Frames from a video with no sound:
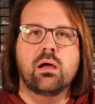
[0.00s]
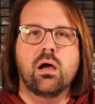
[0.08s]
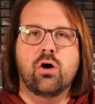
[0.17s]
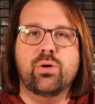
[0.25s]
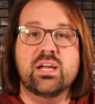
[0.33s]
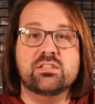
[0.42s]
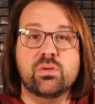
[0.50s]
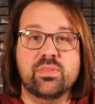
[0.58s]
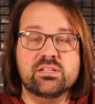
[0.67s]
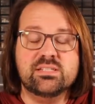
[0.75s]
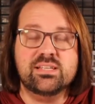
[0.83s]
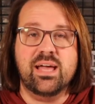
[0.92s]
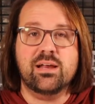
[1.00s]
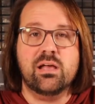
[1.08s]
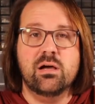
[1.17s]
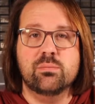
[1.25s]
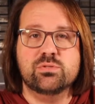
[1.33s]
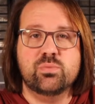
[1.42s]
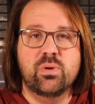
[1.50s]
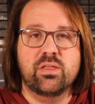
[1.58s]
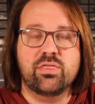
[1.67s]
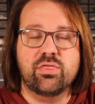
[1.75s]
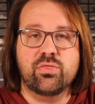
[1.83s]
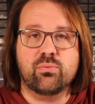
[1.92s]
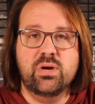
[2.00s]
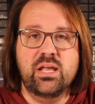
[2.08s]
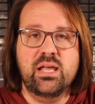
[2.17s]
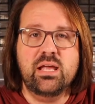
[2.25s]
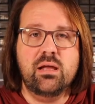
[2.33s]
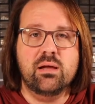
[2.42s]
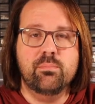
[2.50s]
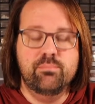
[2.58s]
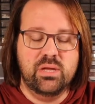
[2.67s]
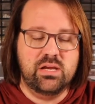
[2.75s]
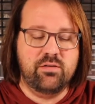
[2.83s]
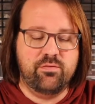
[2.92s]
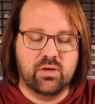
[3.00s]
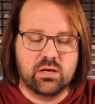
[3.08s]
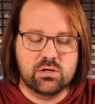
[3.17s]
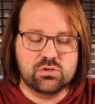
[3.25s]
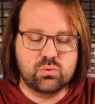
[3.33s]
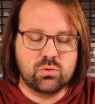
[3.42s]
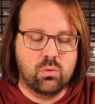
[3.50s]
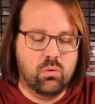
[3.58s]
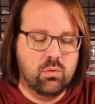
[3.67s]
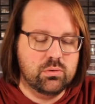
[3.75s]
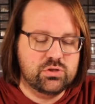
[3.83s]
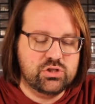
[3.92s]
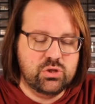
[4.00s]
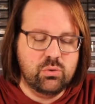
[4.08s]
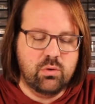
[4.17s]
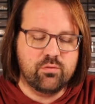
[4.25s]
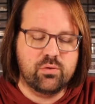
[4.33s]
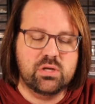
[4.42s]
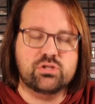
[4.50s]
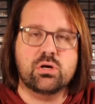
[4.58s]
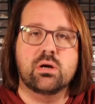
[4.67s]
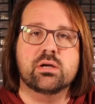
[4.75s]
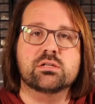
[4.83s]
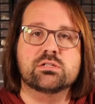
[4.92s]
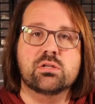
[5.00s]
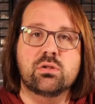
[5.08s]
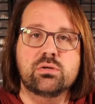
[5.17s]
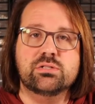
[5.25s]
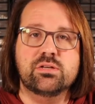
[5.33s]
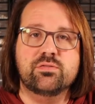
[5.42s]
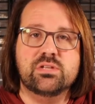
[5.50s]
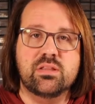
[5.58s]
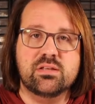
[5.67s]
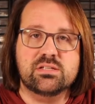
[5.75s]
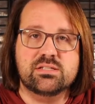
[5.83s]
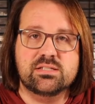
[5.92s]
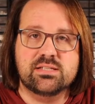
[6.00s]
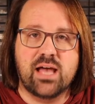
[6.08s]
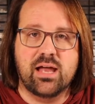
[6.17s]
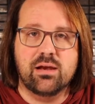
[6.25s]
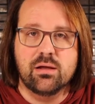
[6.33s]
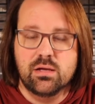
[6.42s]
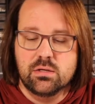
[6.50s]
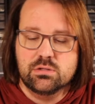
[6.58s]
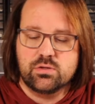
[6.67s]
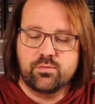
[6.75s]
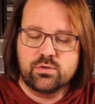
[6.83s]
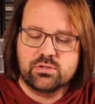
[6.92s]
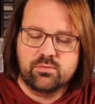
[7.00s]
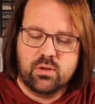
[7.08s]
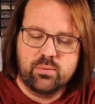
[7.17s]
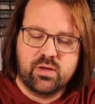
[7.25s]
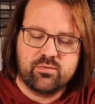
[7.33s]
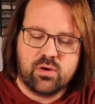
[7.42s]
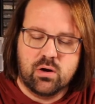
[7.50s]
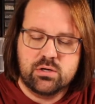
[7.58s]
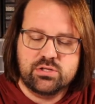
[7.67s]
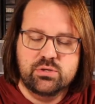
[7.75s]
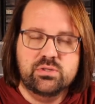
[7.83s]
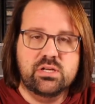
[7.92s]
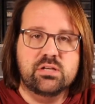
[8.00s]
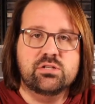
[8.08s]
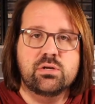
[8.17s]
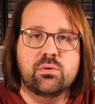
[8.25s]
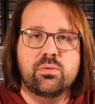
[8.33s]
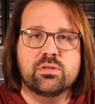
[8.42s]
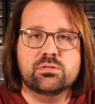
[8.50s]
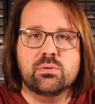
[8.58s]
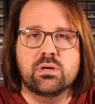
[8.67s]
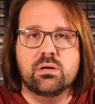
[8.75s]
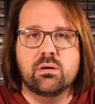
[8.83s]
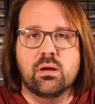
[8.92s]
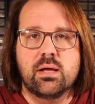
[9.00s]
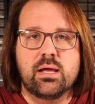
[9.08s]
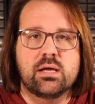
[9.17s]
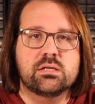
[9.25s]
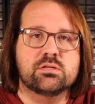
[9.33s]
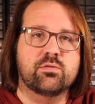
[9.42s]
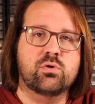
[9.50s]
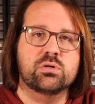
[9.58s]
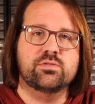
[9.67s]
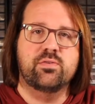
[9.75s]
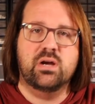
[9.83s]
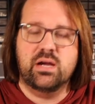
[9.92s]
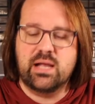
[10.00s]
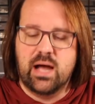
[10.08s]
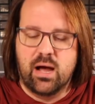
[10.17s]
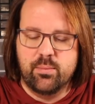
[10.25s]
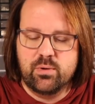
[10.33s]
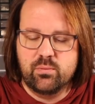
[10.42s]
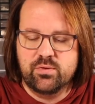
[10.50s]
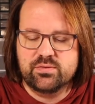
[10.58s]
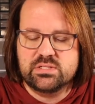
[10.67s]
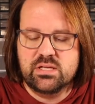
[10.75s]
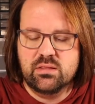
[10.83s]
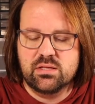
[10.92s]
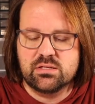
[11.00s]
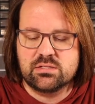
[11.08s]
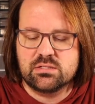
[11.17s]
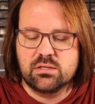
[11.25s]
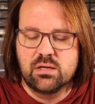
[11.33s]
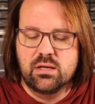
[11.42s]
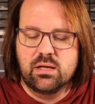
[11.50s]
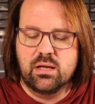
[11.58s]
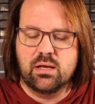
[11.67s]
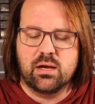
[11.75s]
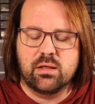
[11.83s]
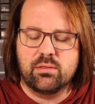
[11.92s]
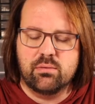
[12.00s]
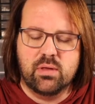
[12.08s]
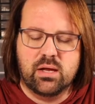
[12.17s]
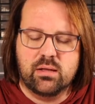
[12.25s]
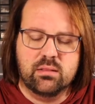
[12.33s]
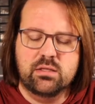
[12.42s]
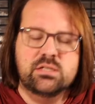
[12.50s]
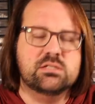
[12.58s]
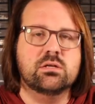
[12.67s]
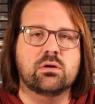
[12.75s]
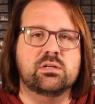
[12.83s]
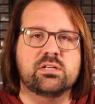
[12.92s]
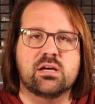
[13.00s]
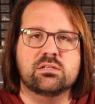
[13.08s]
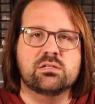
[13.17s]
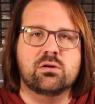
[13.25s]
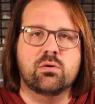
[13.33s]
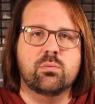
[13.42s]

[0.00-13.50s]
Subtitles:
Okay, so this set comes with 3 minifigures, 2 of which are exclusive to this set. So first of all, we have R2-D2. This one is of course very common. We've seen this in at least a dozen or